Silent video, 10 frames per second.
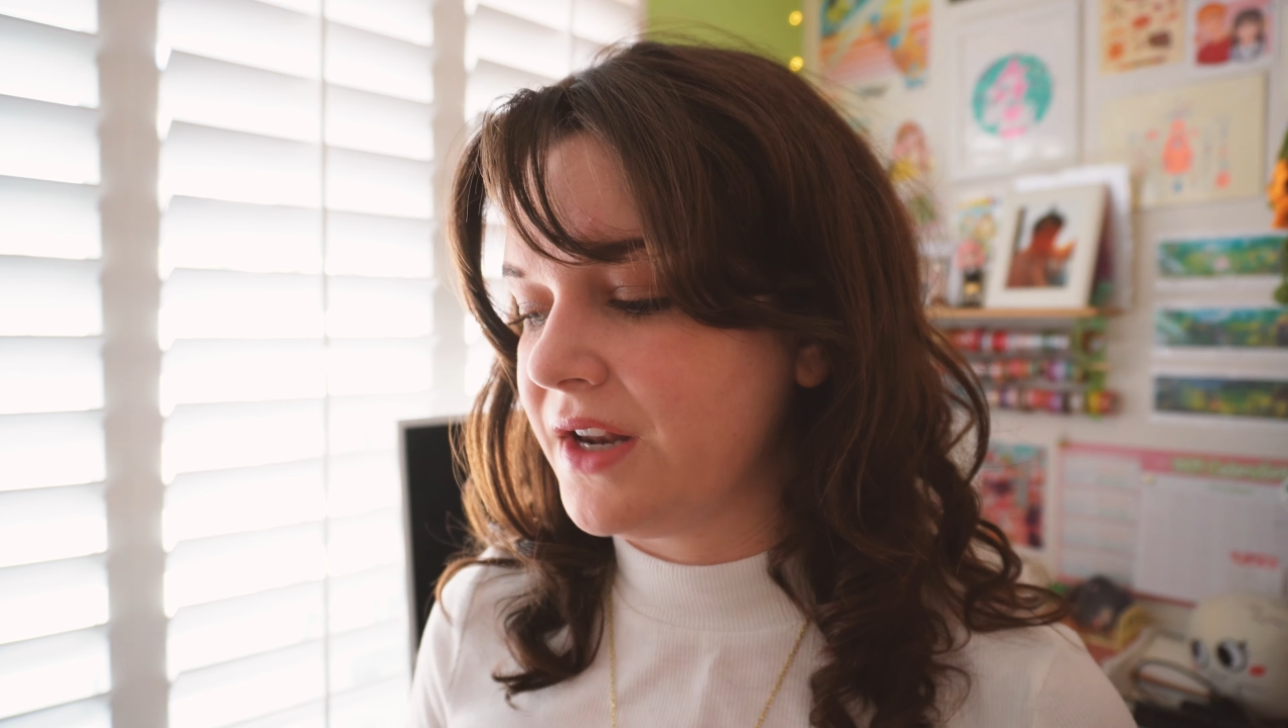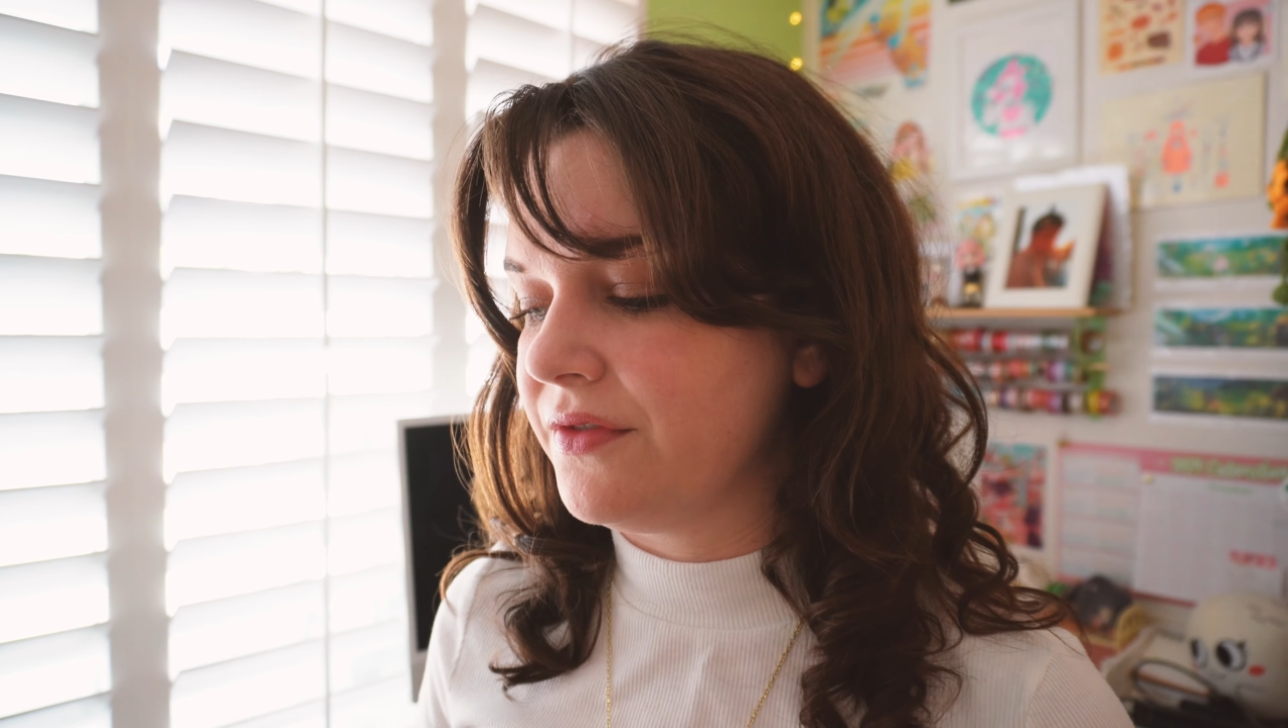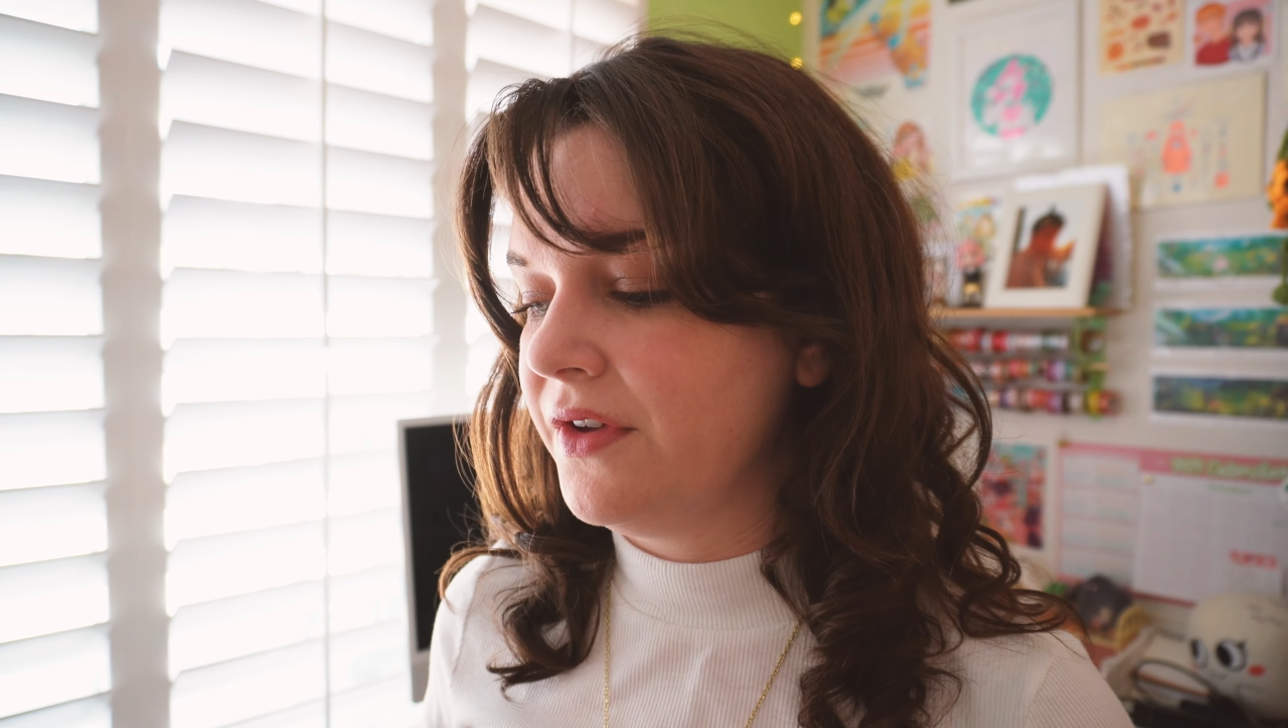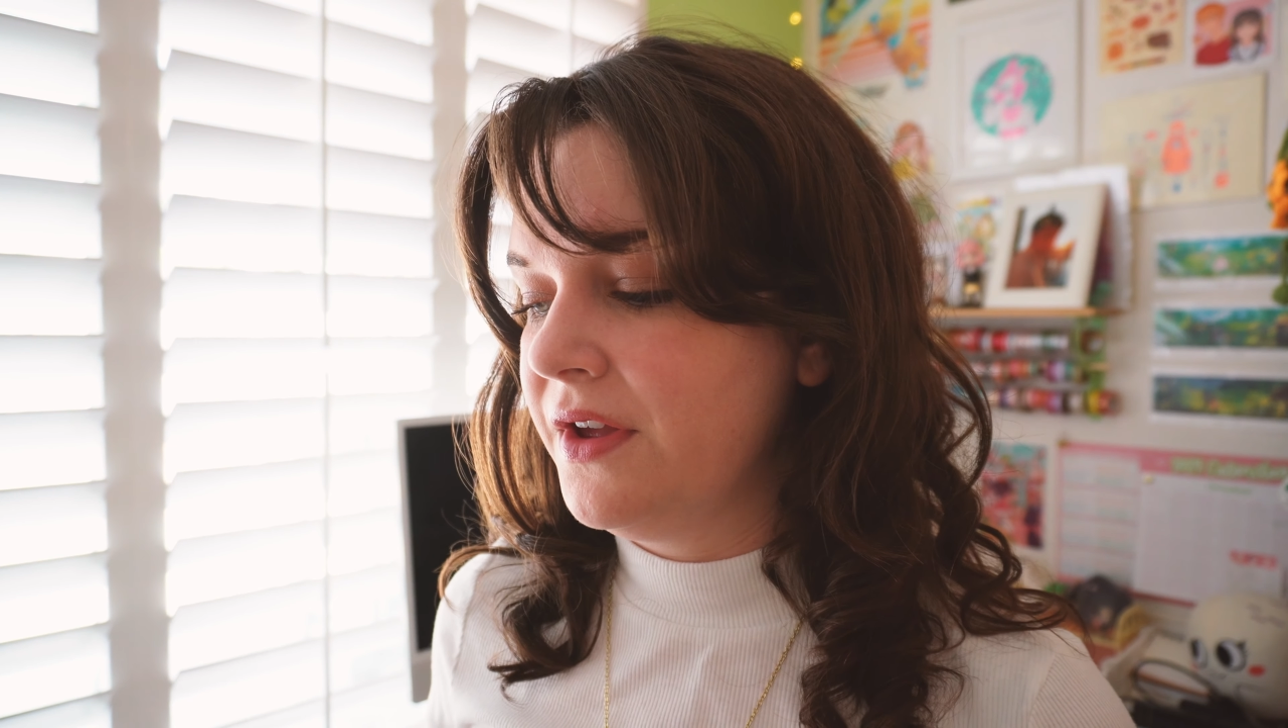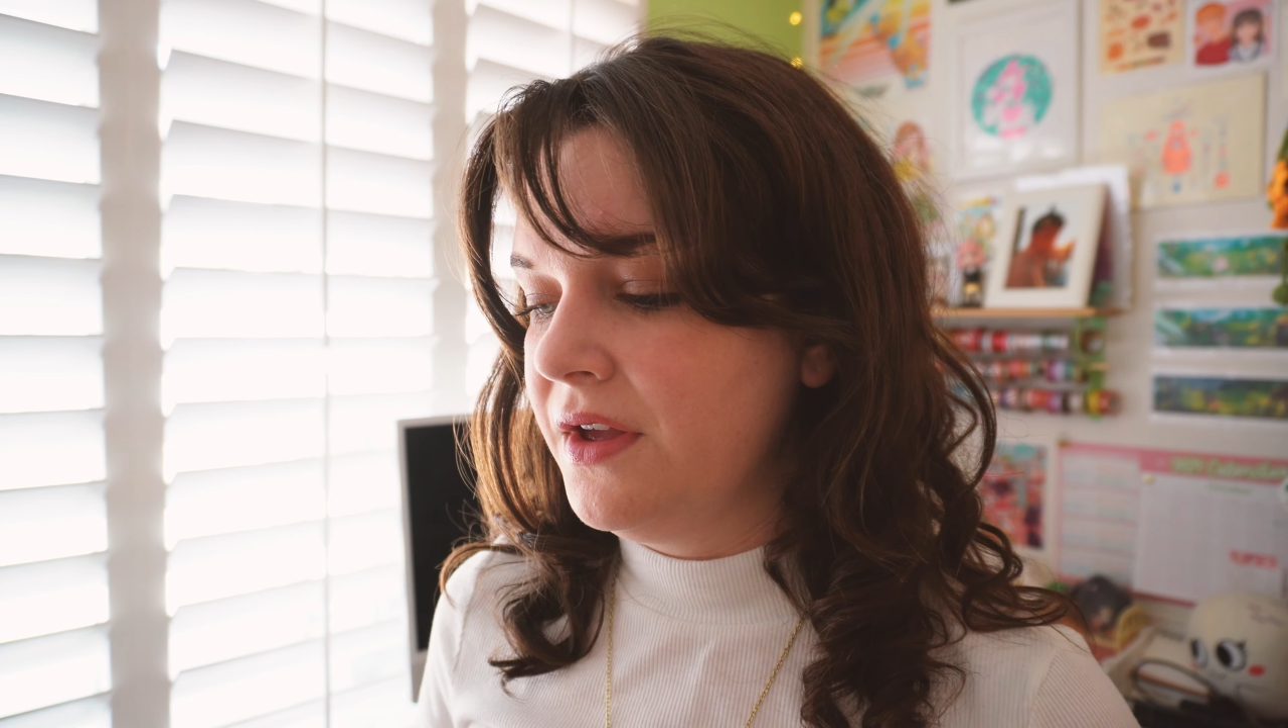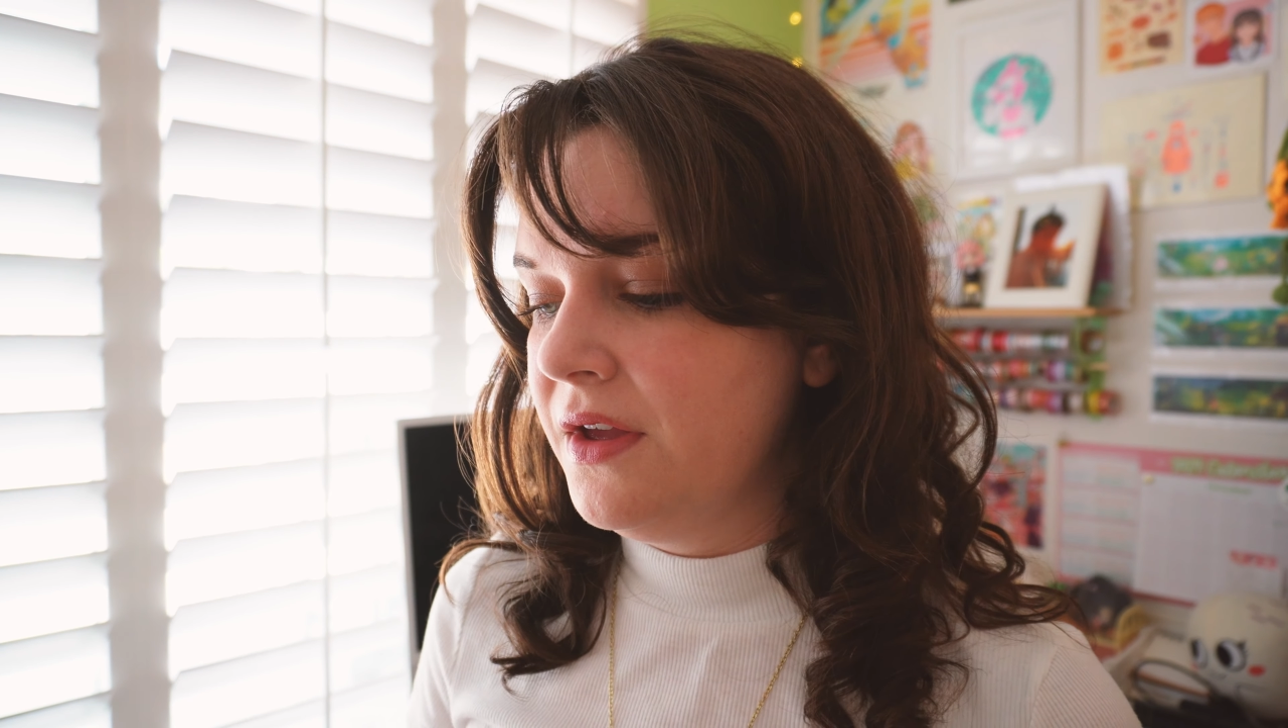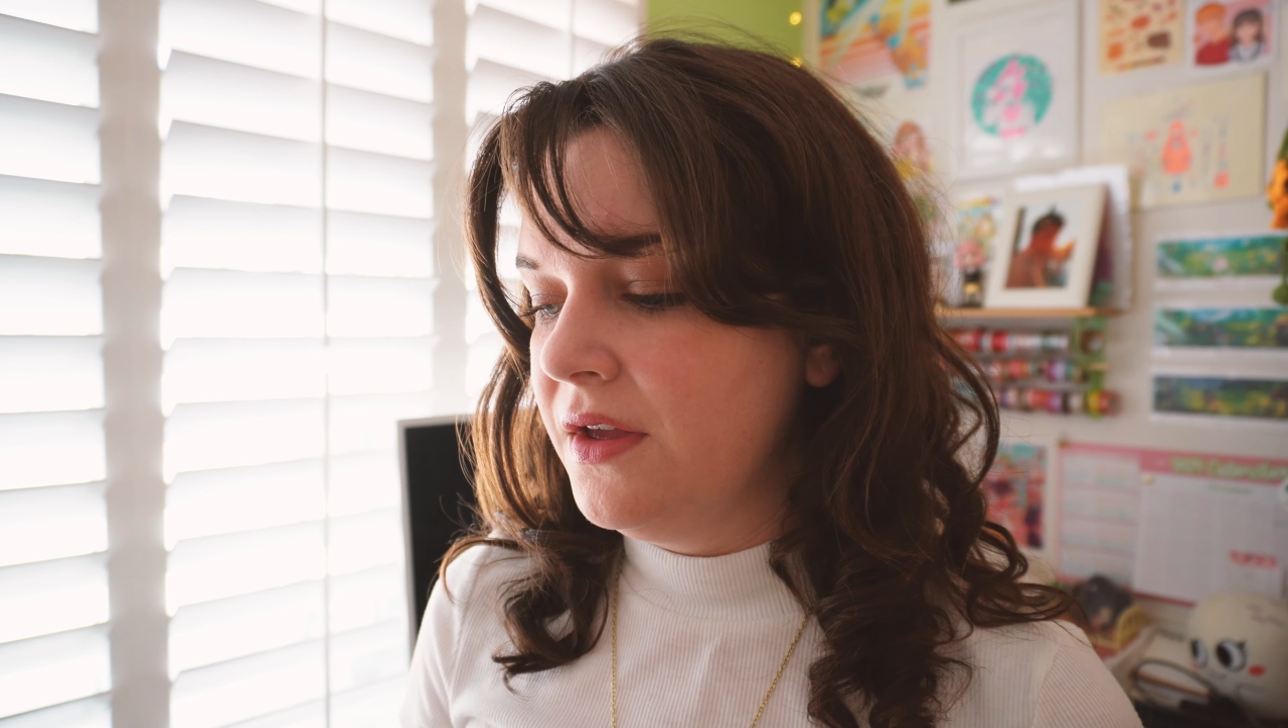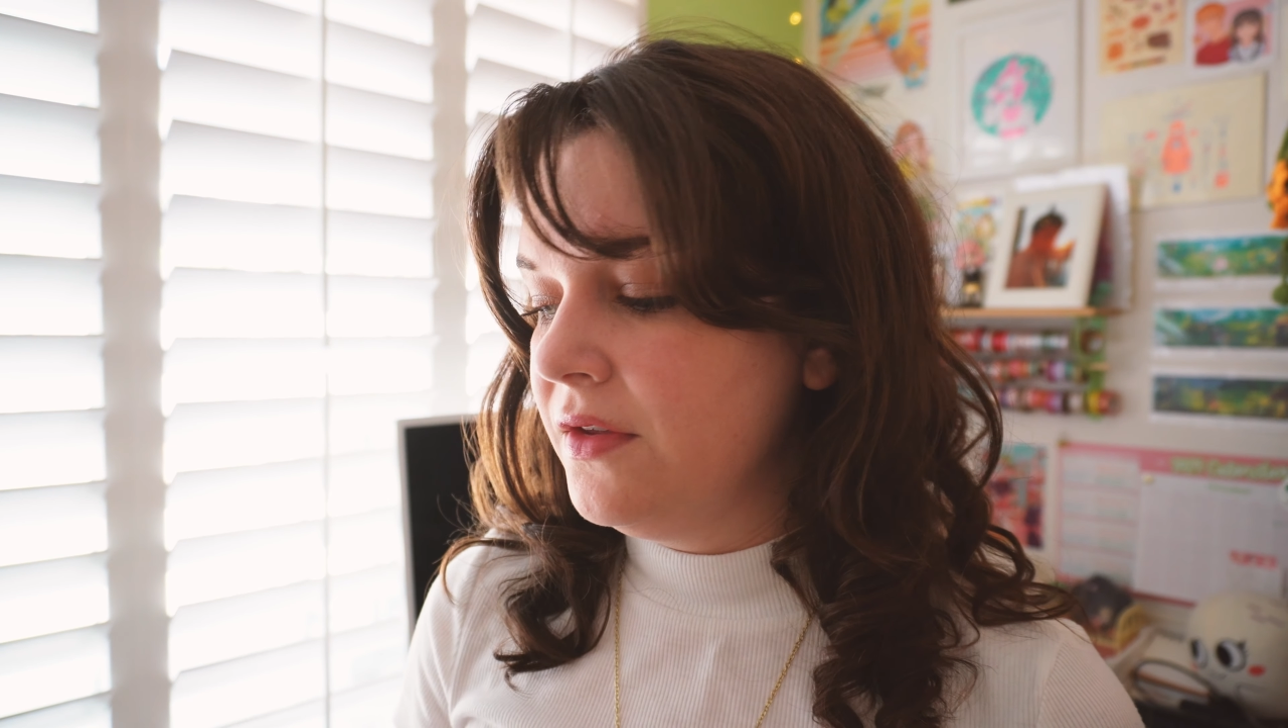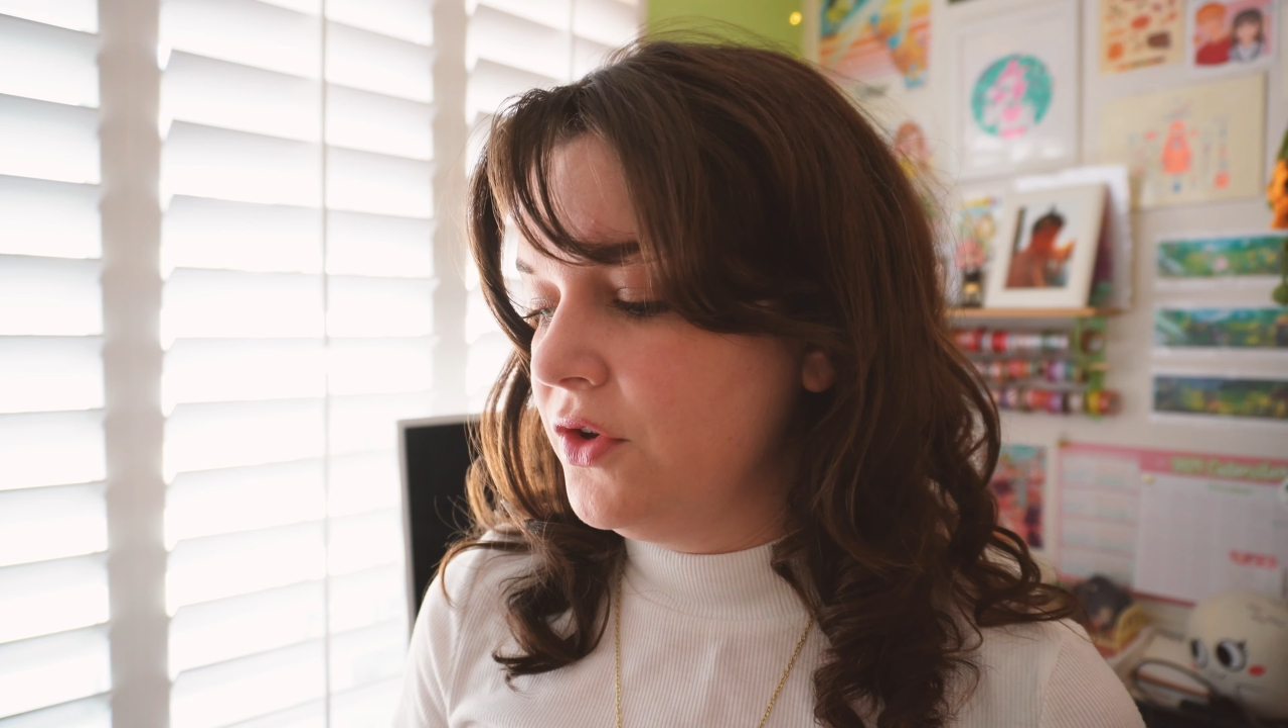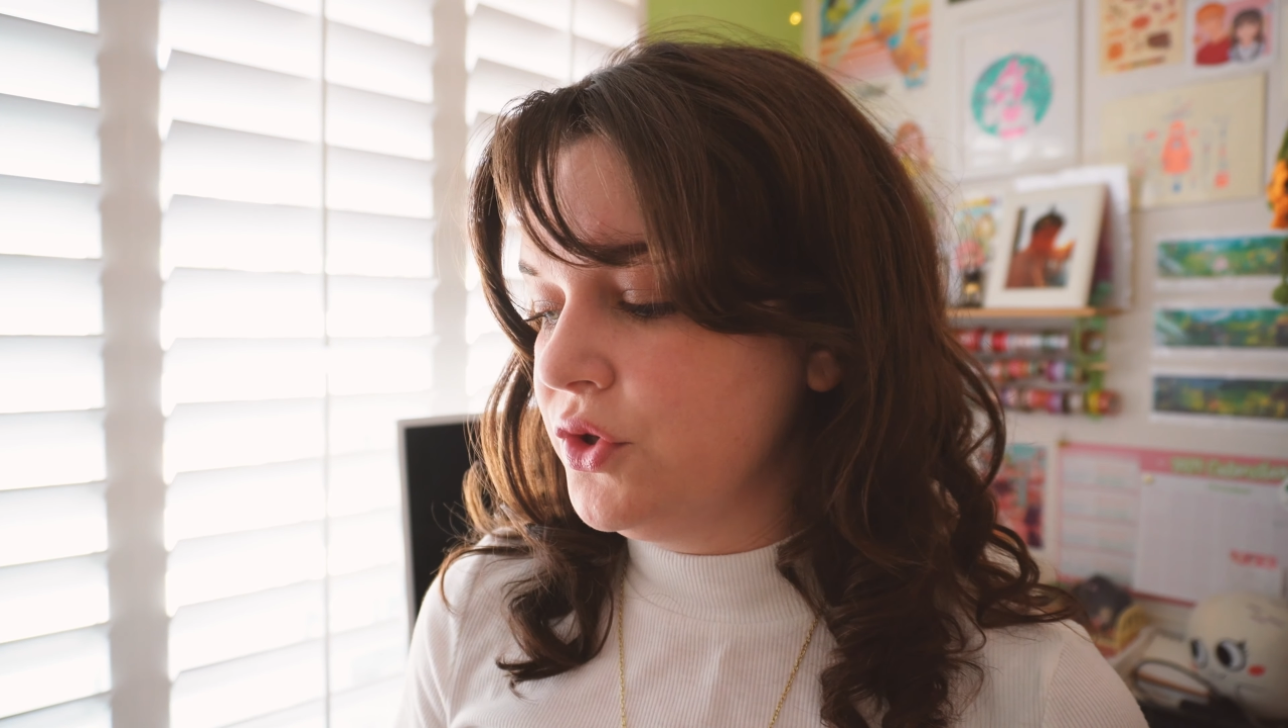kind of